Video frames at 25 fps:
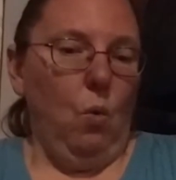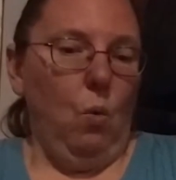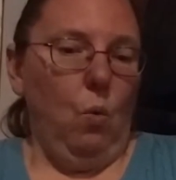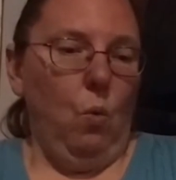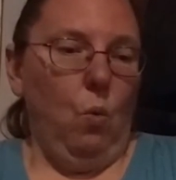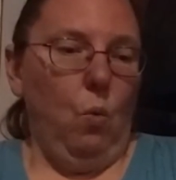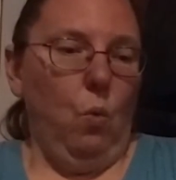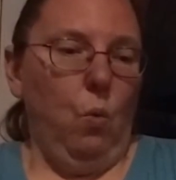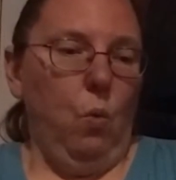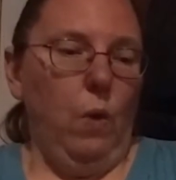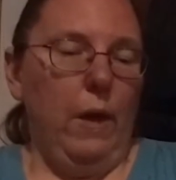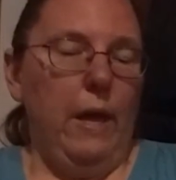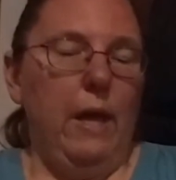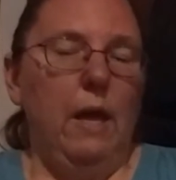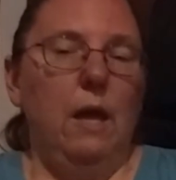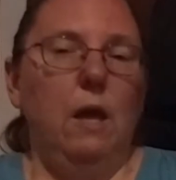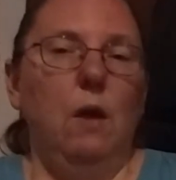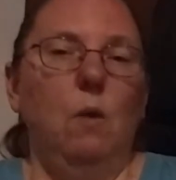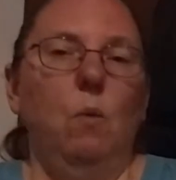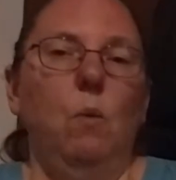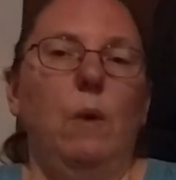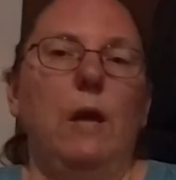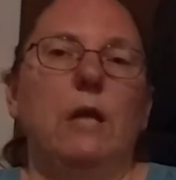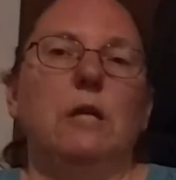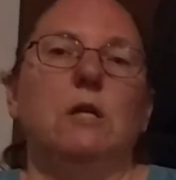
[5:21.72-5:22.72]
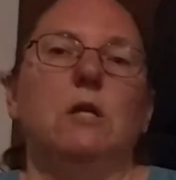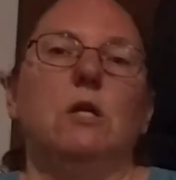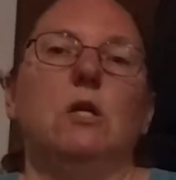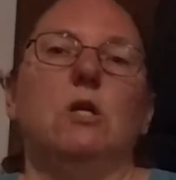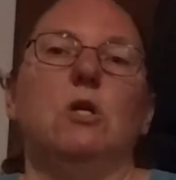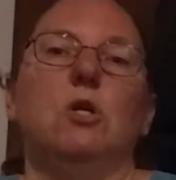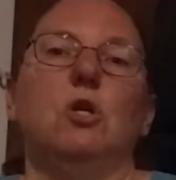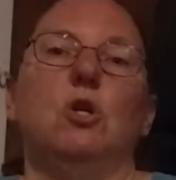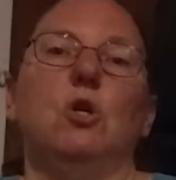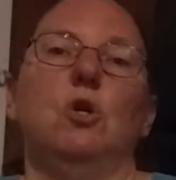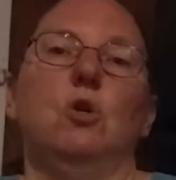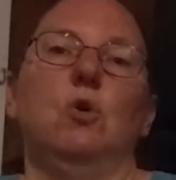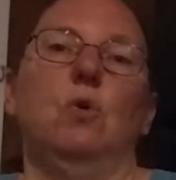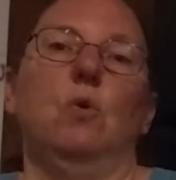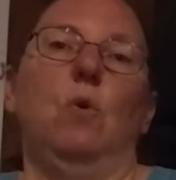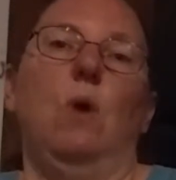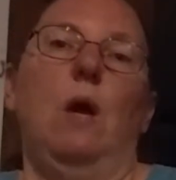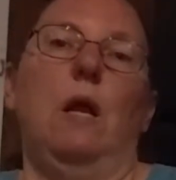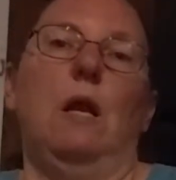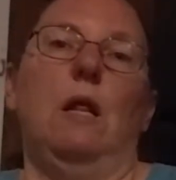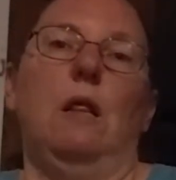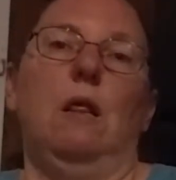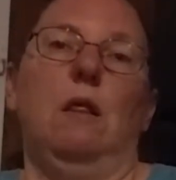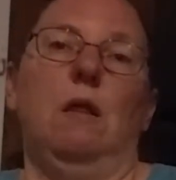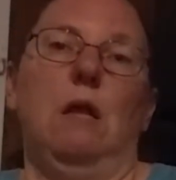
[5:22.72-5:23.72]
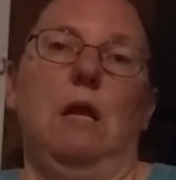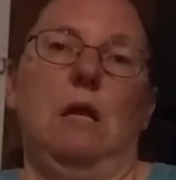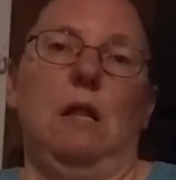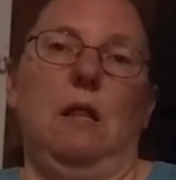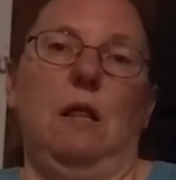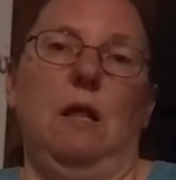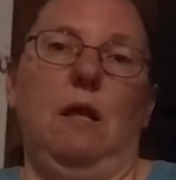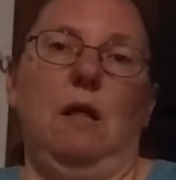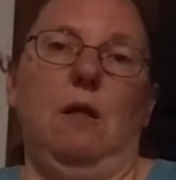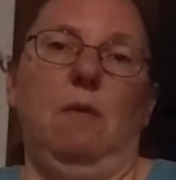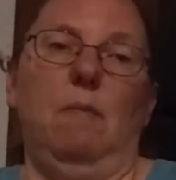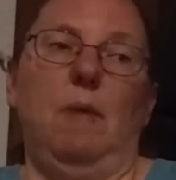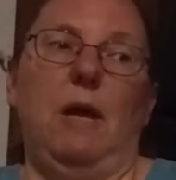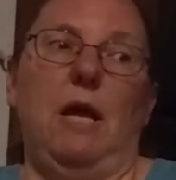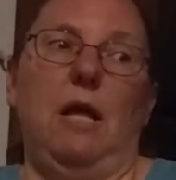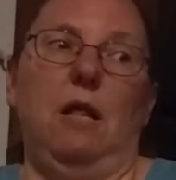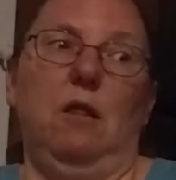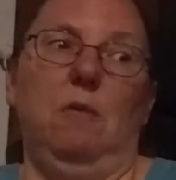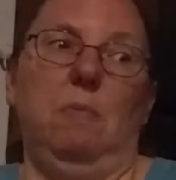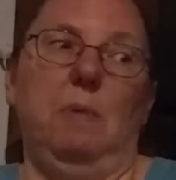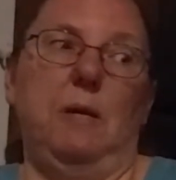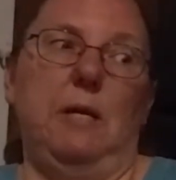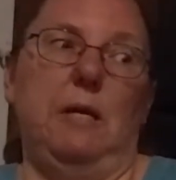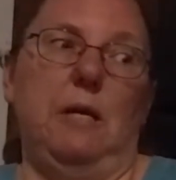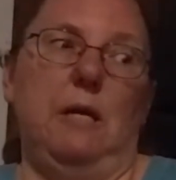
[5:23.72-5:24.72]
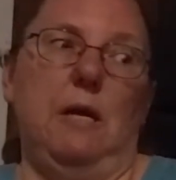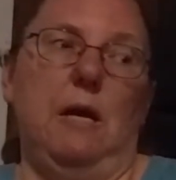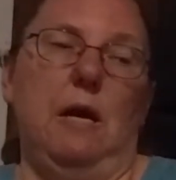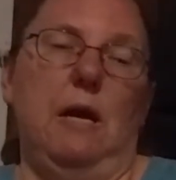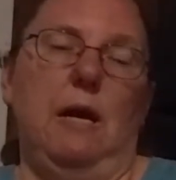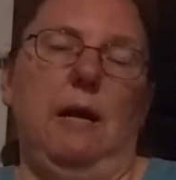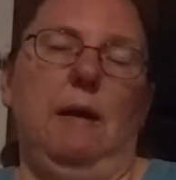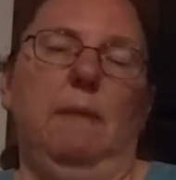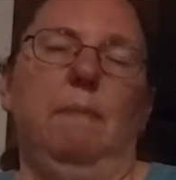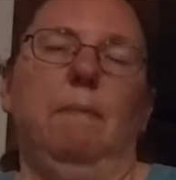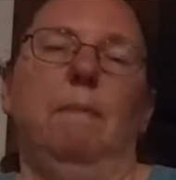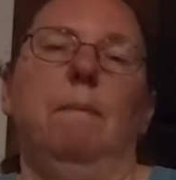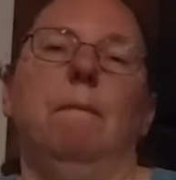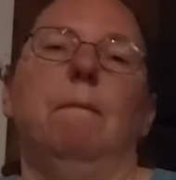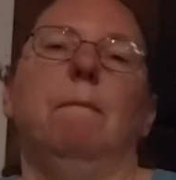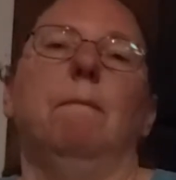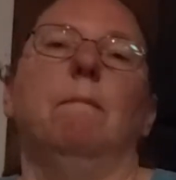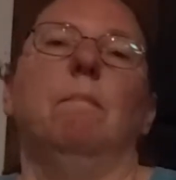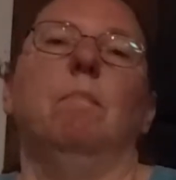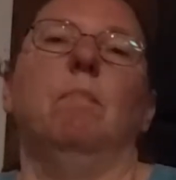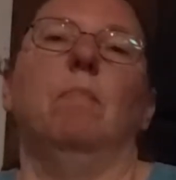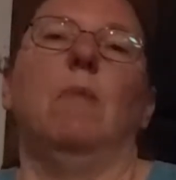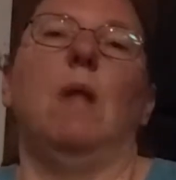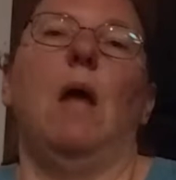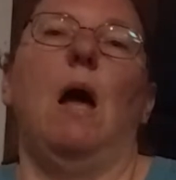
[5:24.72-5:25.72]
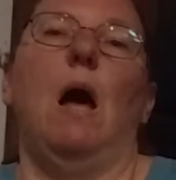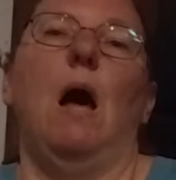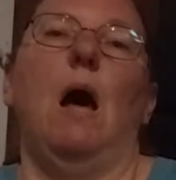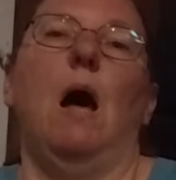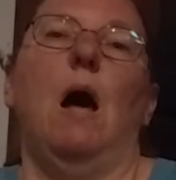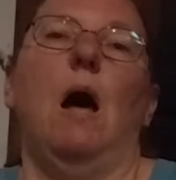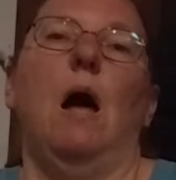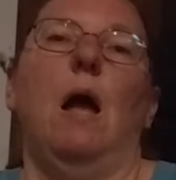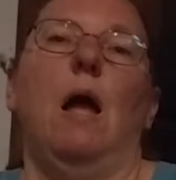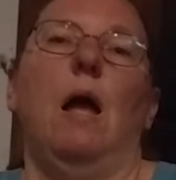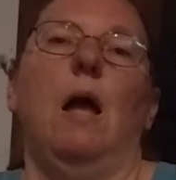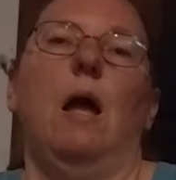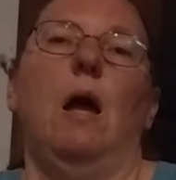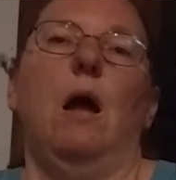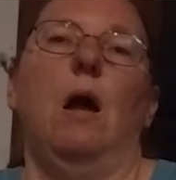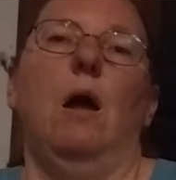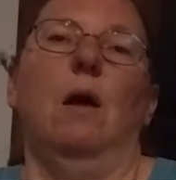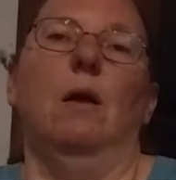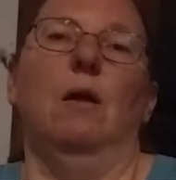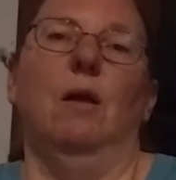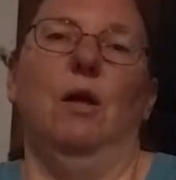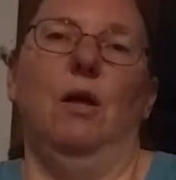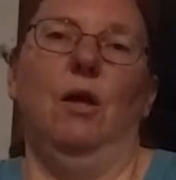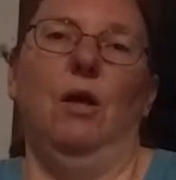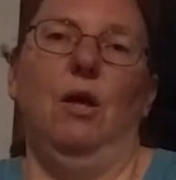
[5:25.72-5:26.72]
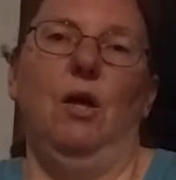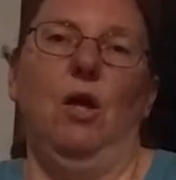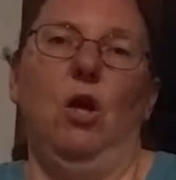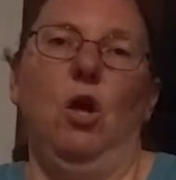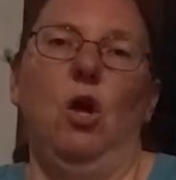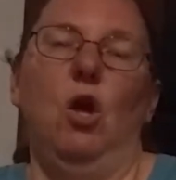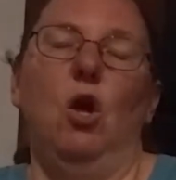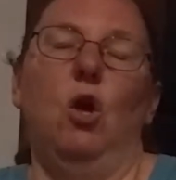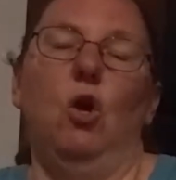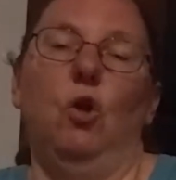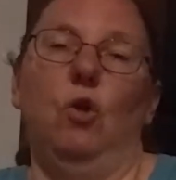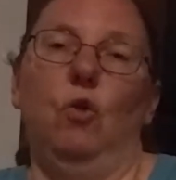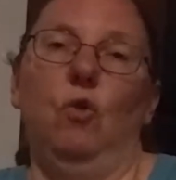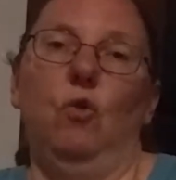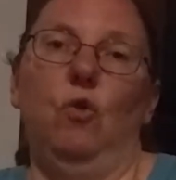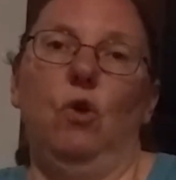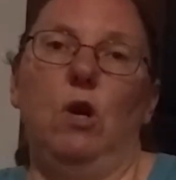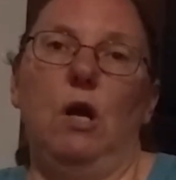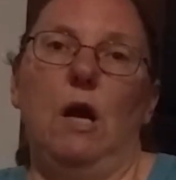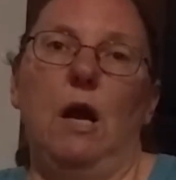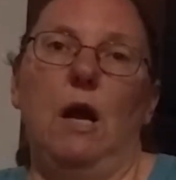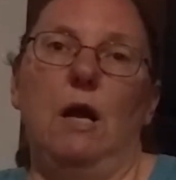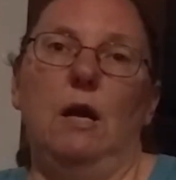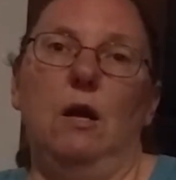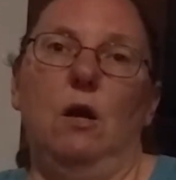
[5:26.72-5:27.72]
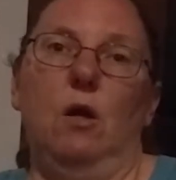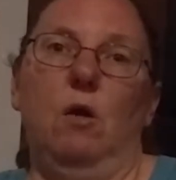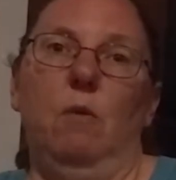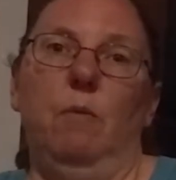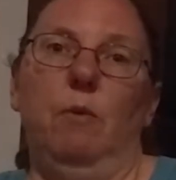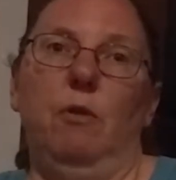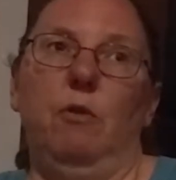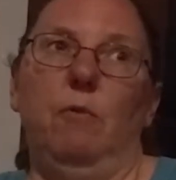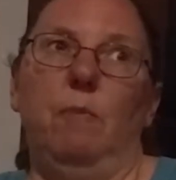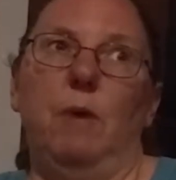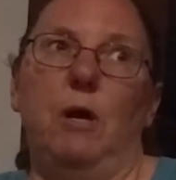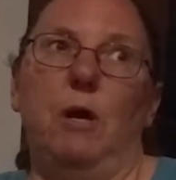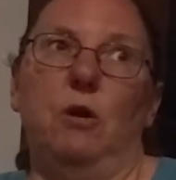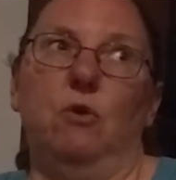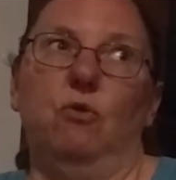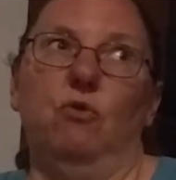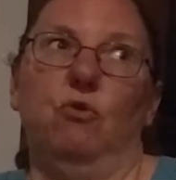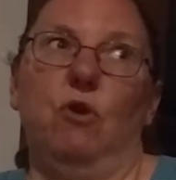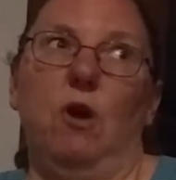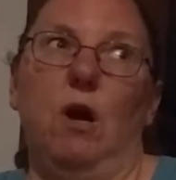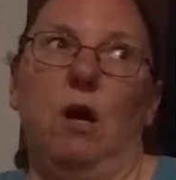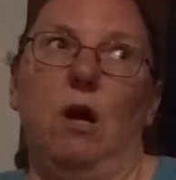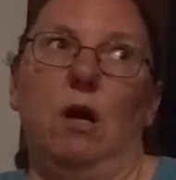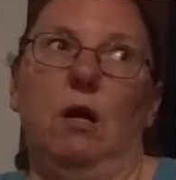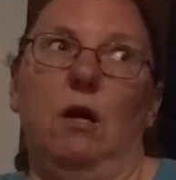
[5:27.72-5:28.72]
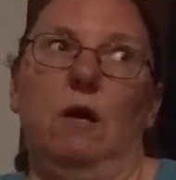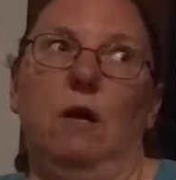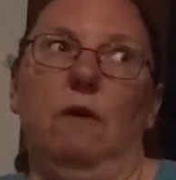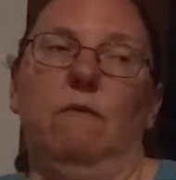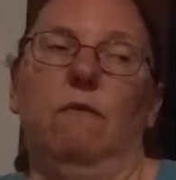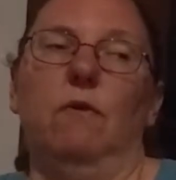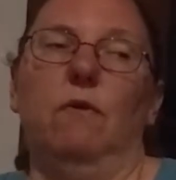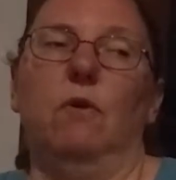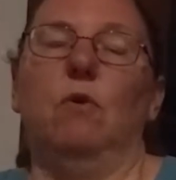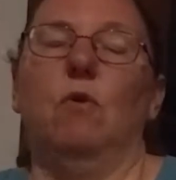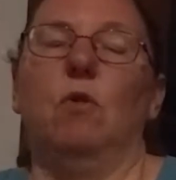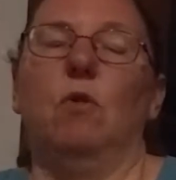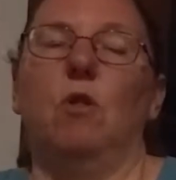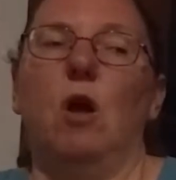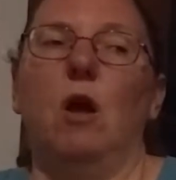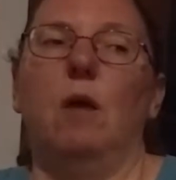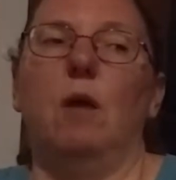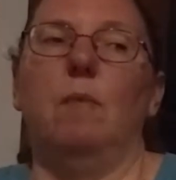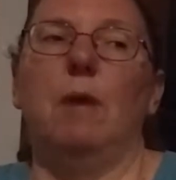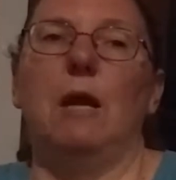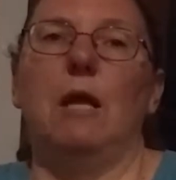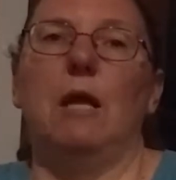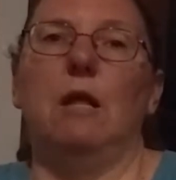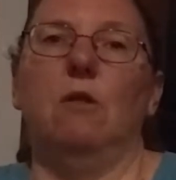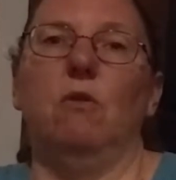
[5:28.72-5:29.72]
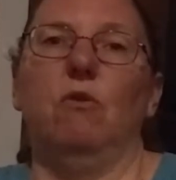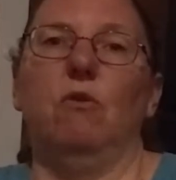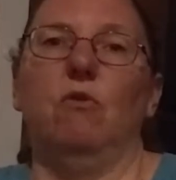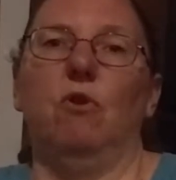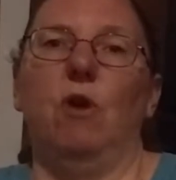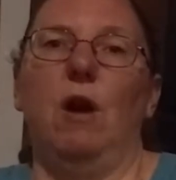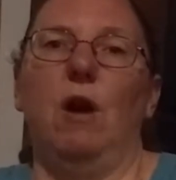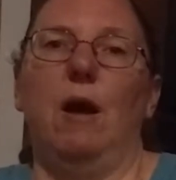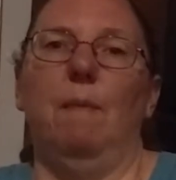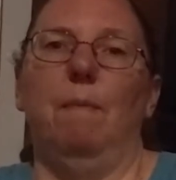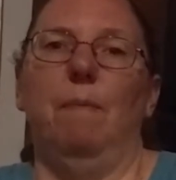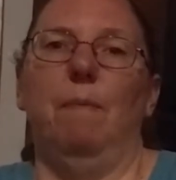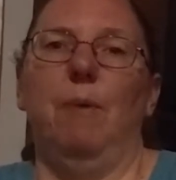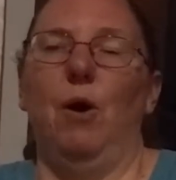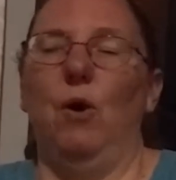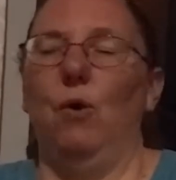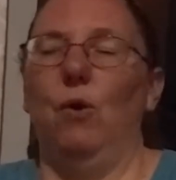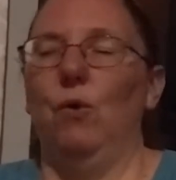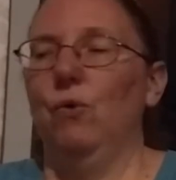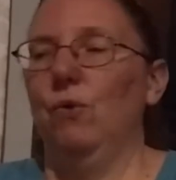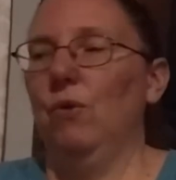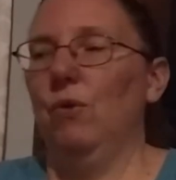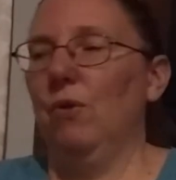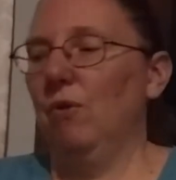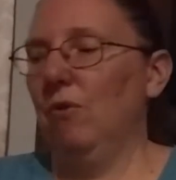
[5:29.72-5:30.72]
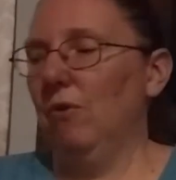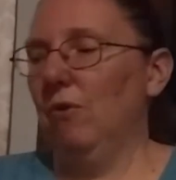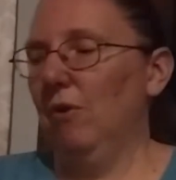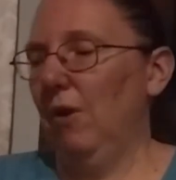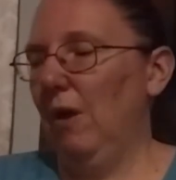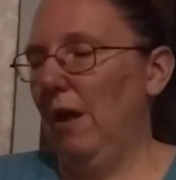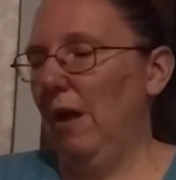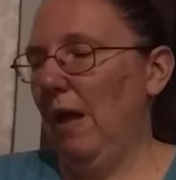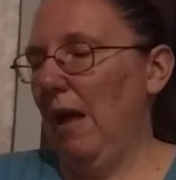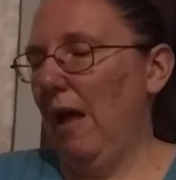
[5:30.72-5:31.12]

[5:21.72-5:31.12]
We went to an estate sale, my husband and I. I sort of kind of almost bought a truck if you saw in my Instagram post.